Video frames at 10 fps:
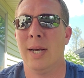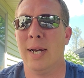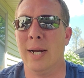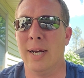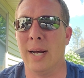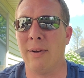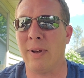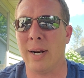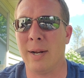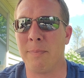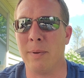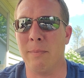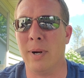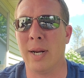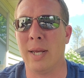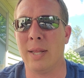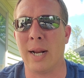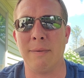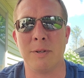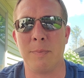I've added up the money that
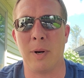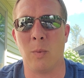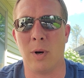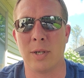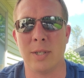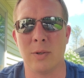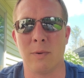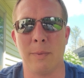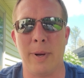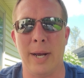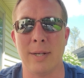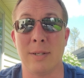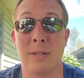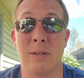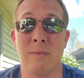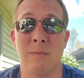I've spent on watches over the past